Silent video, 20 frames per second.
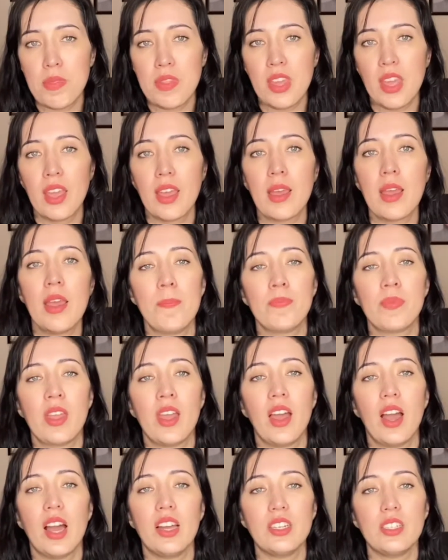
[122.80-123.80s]
Thing.
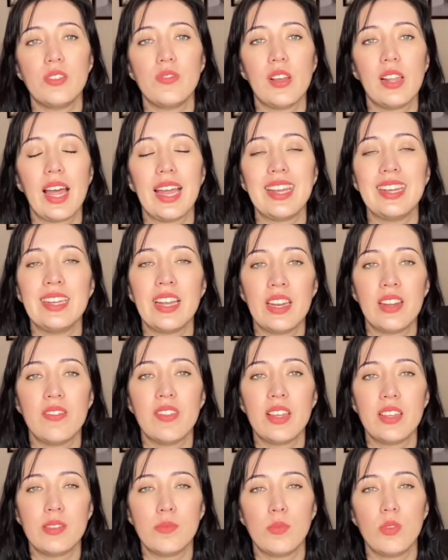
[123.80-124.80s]
I just felt like none of
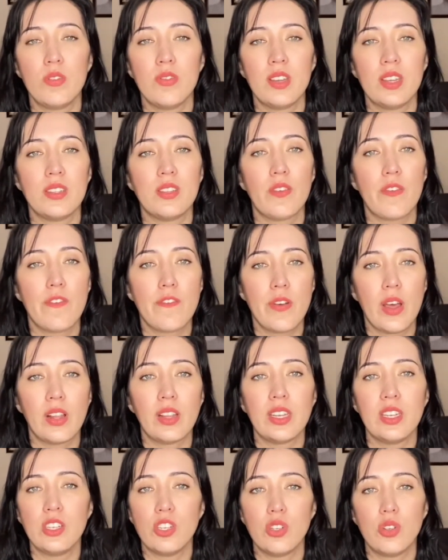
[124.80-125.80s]
these movies fell
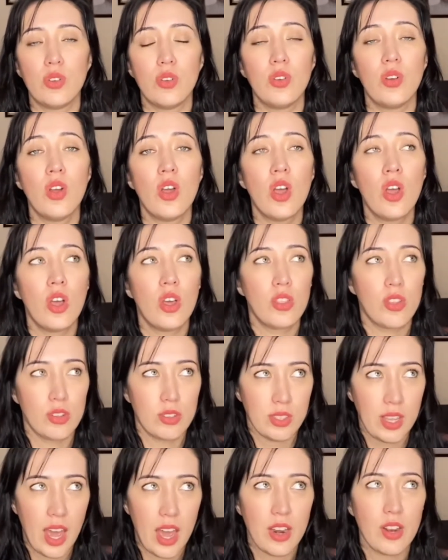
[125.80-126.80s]
into those
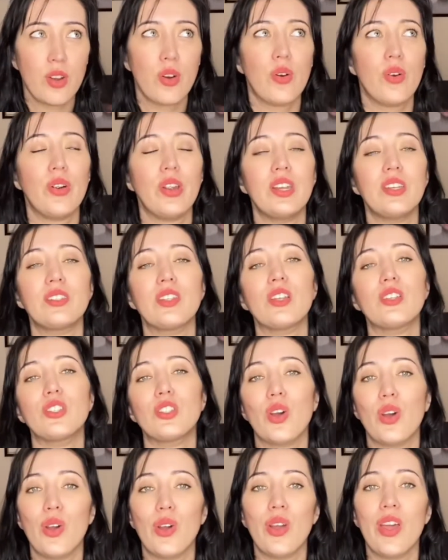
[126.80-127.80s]
categories, so
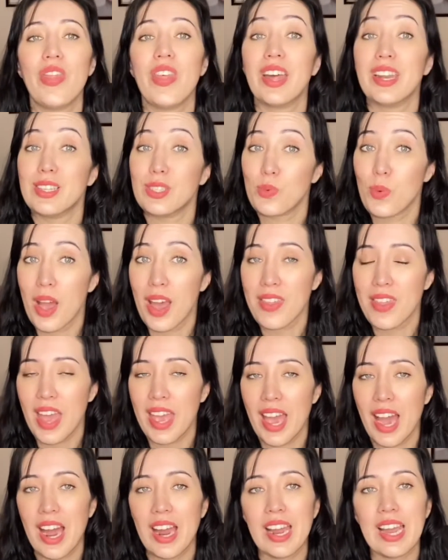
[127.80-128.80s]
that is why they
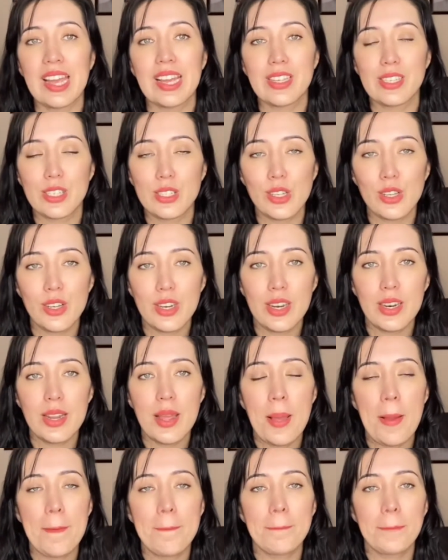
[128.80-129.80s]
are excluded.
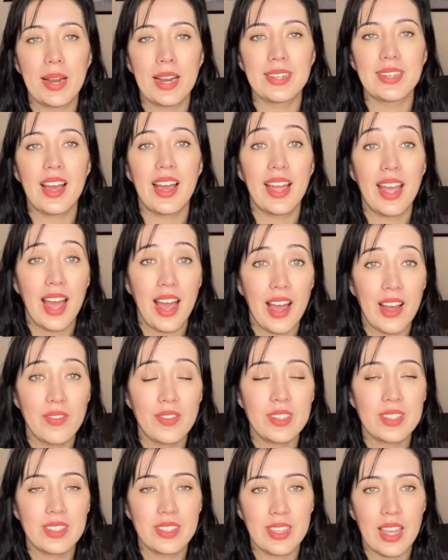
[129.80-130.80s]
But I have
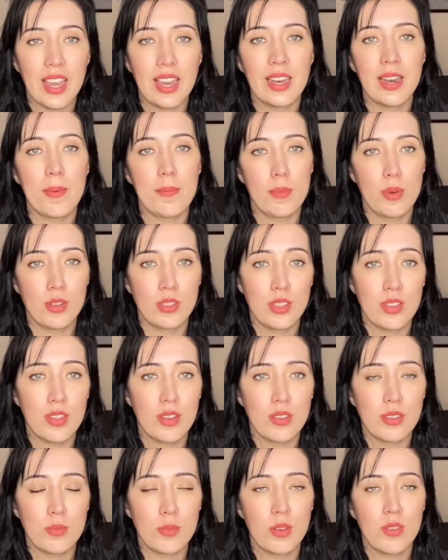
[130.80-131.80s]
seen most of
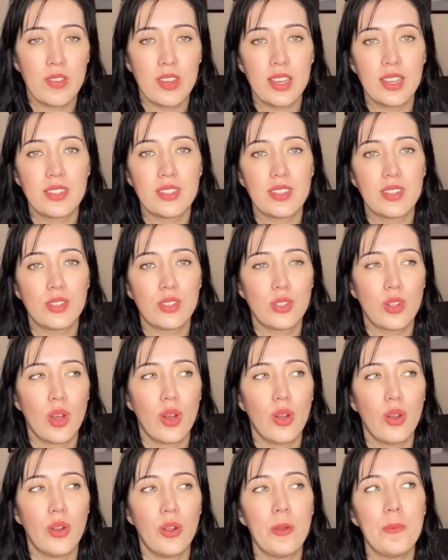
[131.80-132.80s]
those movies,
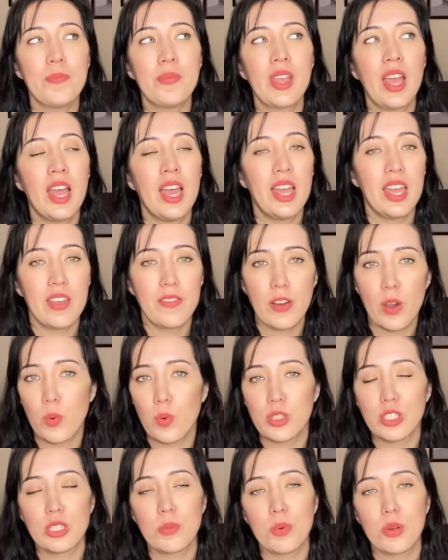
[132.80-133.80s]
so if I
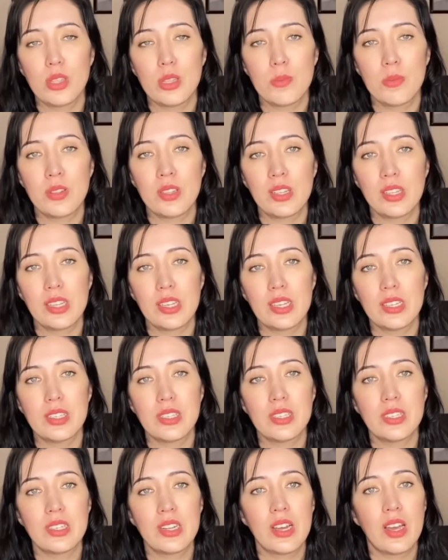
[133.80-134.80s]
was to put them on the
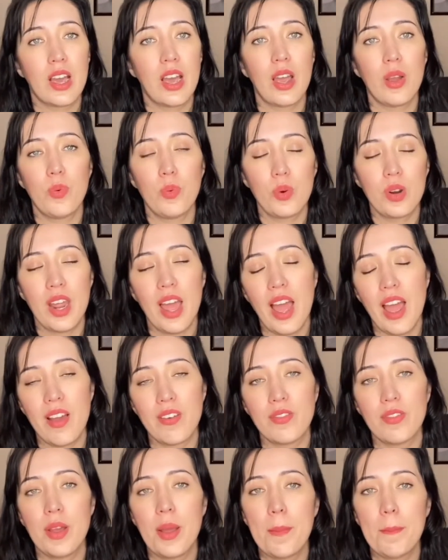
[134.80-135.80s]
list I would have,
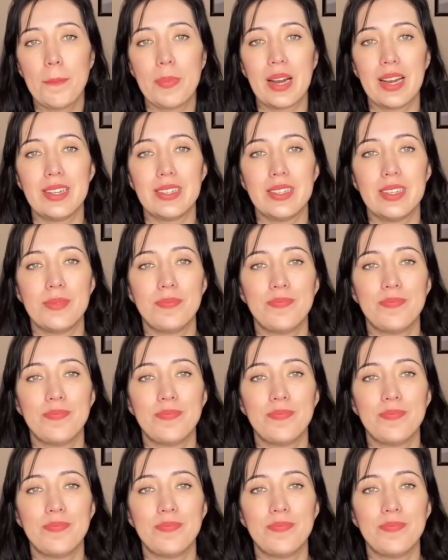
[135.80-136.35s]
but